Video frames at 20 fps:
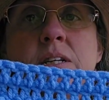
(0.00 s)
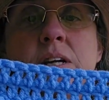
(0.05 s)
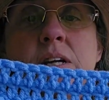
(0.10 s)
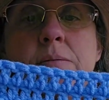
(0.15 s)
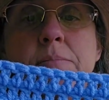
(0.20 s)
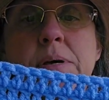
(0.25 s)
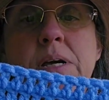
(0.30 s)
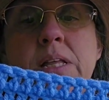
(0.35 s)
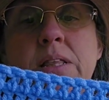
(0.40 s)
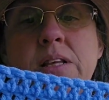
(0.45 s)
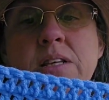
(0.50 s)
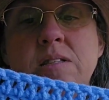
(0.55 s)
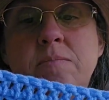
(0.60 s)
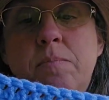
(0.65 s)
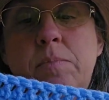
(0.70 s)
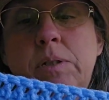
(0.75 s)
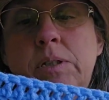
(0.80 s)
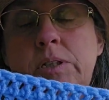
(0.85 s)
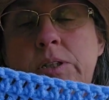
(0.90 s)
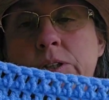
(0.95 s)
going to be in
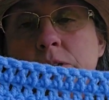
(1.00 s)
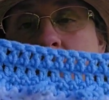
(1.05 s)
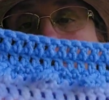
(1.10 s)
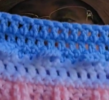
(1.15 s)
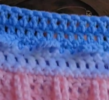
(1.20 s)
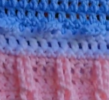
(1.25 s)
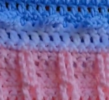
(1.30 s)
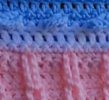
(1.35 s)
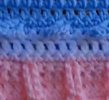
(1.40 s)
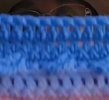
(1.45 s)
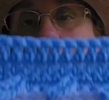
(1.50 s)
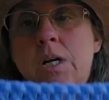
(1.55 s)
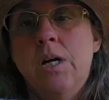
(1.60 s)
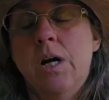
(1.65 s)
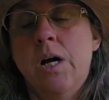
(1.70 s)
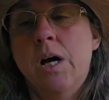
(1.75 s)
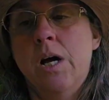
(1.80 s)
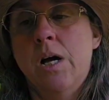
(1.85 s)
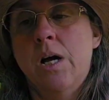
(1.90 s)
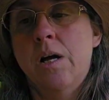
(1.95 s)
this blue.
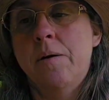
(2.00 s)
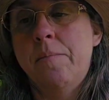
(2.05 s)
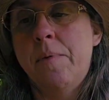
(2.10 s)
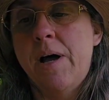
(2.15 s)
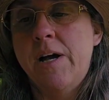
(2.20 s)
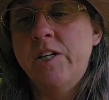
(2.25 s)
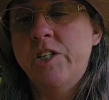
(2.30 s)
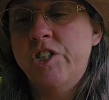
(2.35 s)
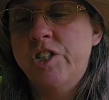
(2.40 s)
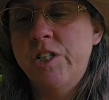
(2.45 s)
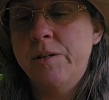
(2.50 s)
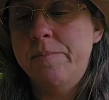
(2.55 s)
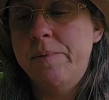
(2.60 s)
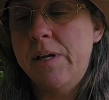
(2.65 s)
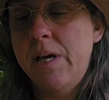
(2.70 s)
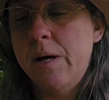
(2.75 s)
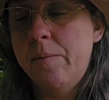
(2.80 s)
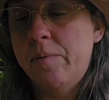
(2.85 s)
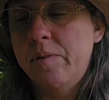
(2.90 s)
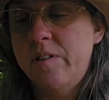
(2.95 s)
I should
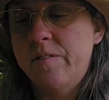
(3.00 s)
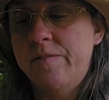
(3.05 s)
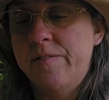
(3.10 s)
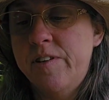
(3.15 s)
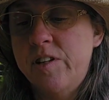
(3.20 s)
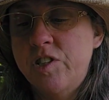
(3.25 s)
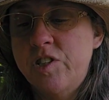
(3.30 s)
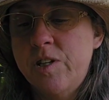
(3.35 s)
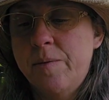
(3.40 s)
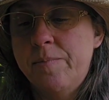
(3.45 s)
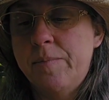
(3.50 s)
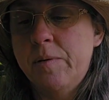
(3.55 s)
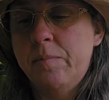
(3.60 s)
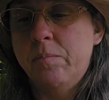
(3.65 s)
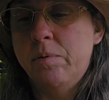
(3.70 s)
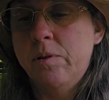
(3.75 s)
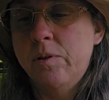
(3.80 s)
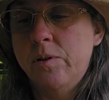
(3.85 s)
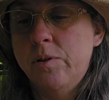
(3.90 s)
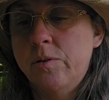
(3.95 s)
be able to finish up the
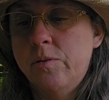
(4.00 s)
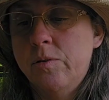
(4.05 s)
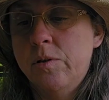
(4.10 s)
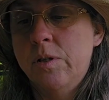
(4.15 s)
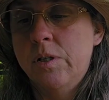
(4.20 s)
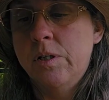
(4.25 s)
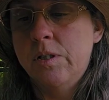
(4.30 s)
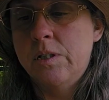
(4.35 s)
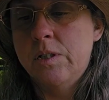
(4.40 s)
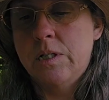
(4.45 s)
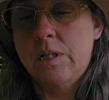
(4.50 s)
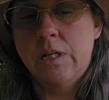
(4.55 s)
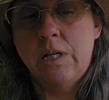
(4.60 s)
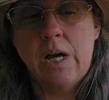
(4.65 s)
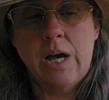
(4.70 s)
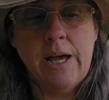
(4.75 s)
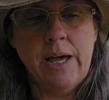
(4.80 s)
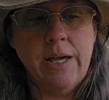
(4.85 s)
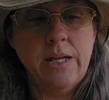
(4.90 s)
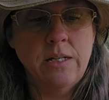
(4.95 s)
blue
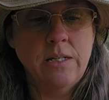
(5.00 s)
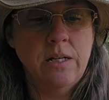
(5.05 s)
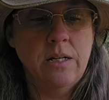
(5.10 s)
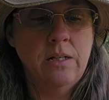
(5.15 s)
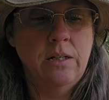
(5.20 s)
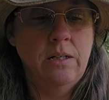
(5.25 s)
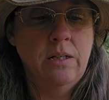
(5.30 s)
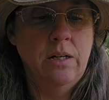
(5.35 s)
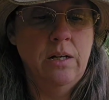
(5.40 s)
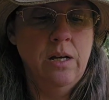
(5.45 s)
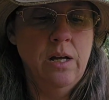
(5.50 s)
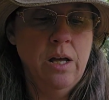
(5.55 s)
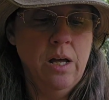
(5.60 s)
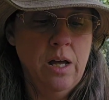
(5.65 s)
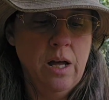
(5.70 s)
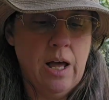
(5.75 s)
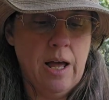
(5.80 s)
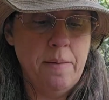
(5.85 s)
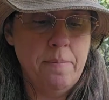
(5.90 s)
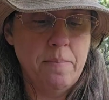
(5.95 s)
tonight.
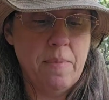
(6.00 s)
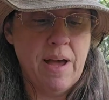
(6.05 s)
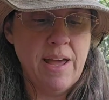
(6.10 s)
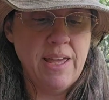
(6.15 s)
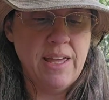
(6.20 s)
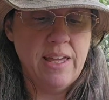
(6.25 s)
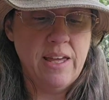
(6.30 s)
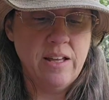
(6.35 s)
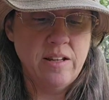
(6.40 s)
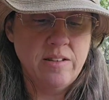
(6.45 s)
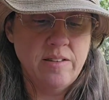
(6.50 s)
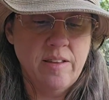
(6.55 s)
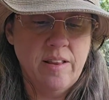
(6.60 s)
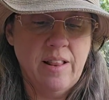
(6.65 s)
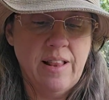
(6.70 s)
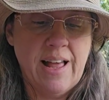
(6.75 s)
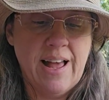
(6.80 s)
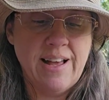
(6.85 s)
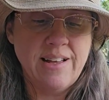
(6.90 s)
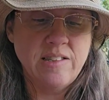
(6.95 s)
I might get to
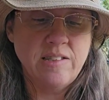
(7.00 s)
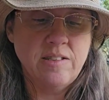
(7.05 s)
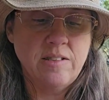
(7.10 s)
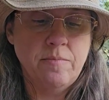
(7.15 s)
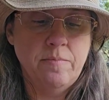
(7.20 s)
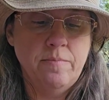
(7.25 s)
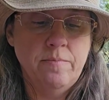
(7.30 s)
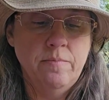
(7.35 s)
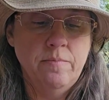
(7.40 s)
the last